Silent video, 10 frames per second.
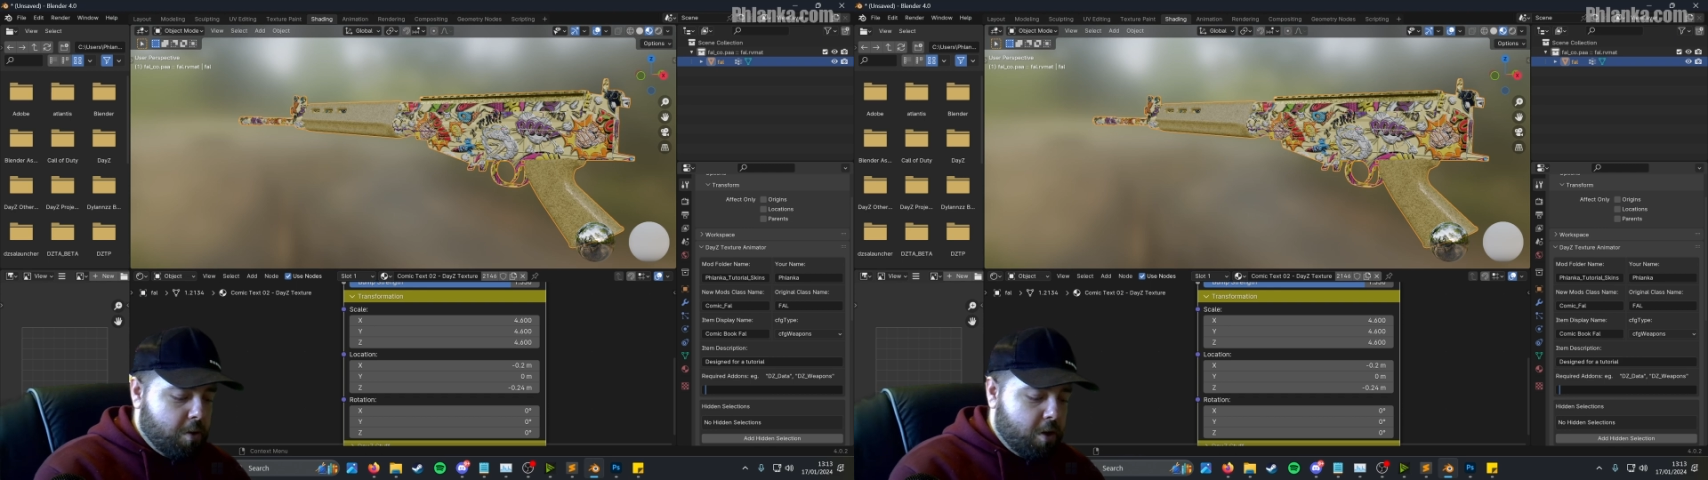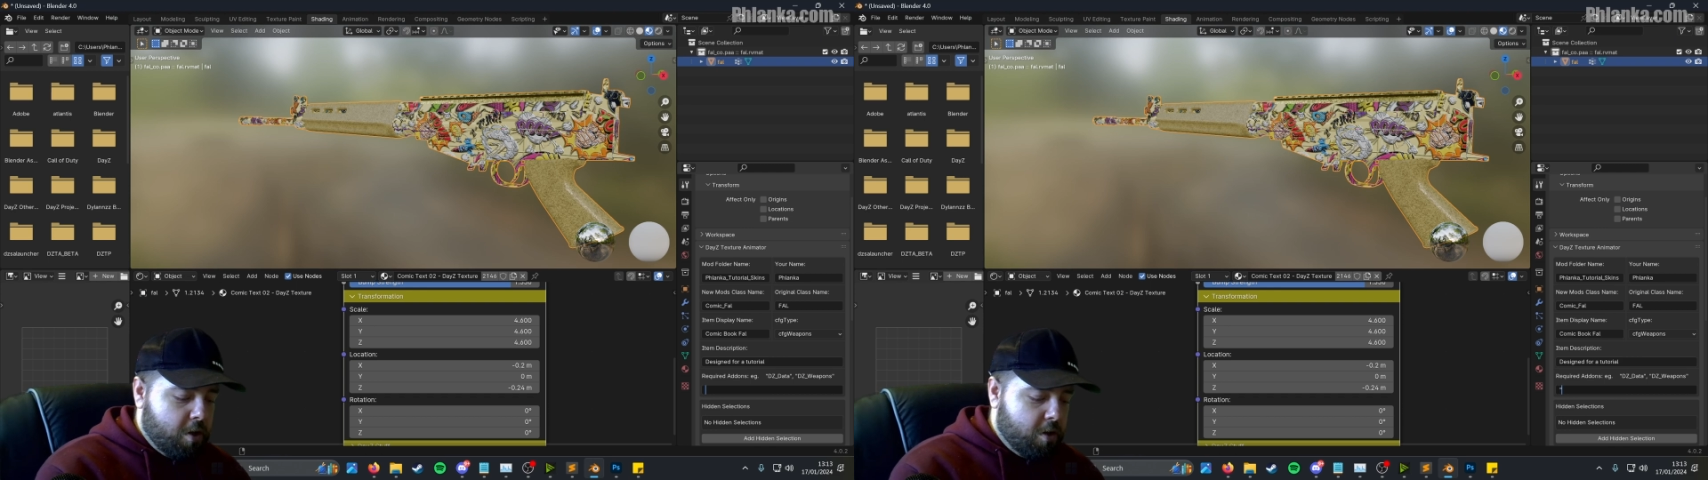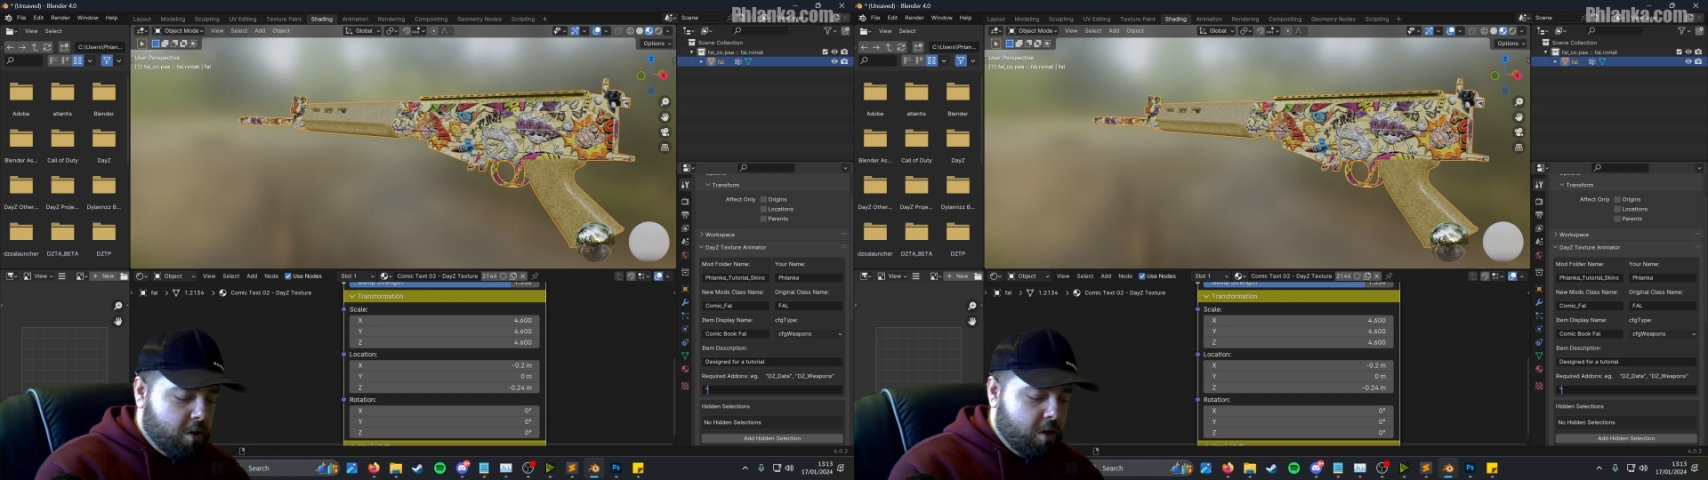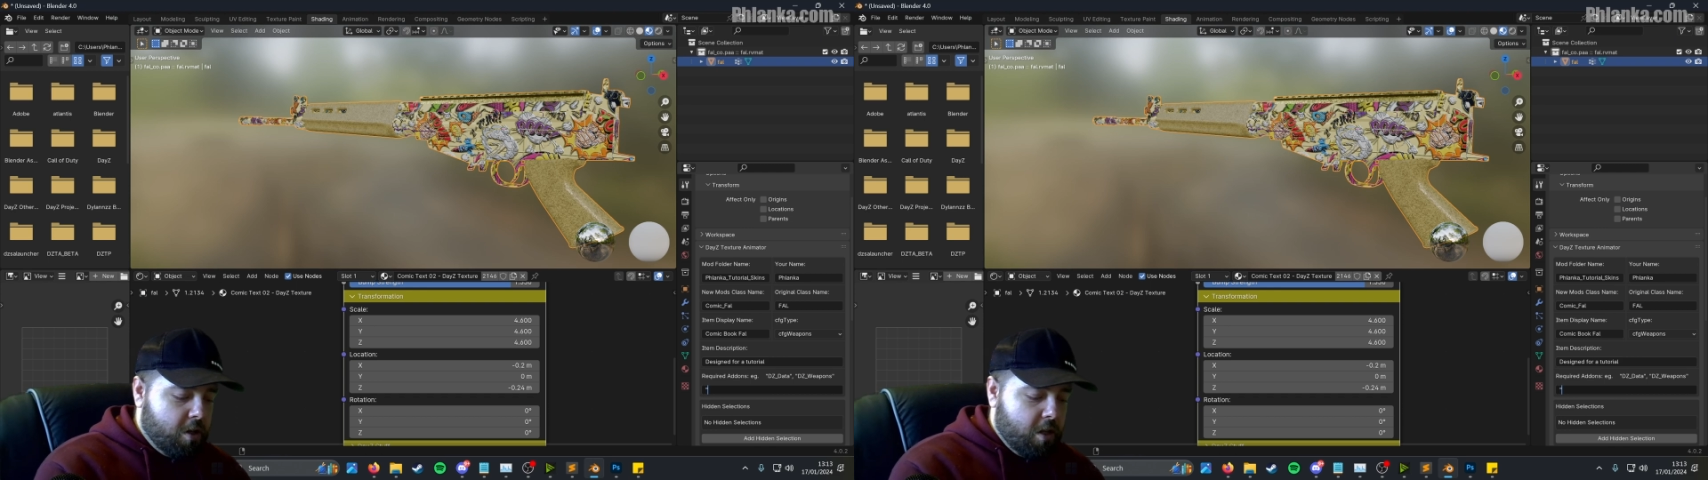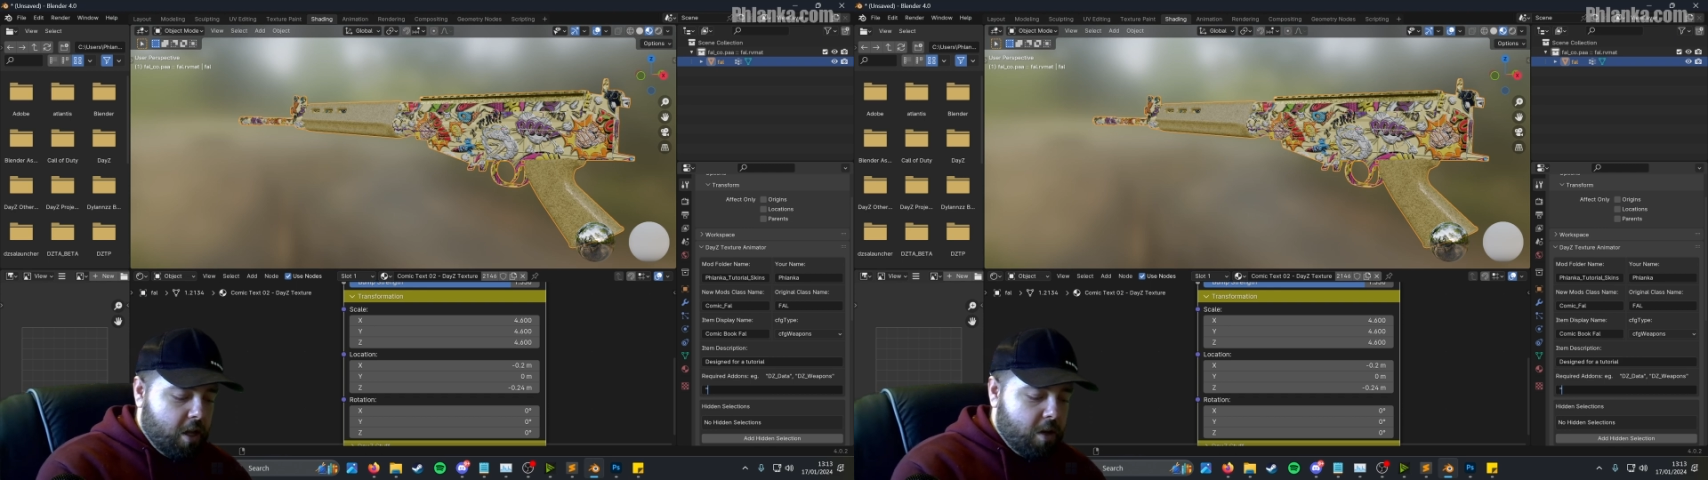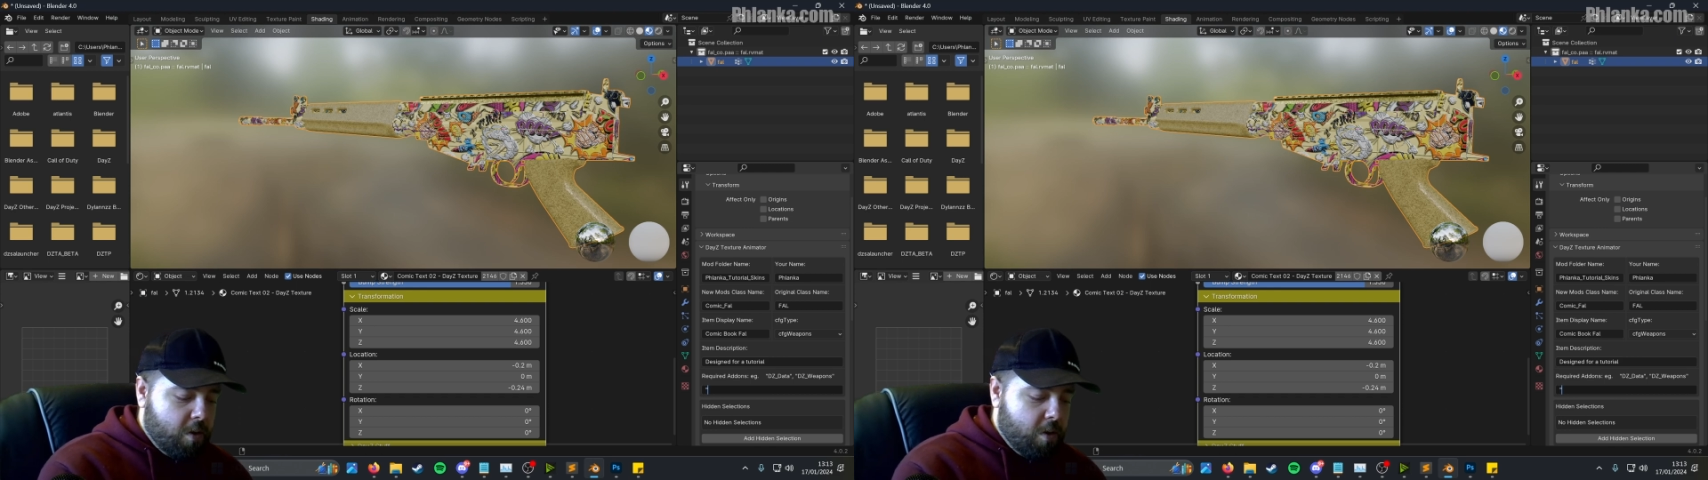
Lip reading: put in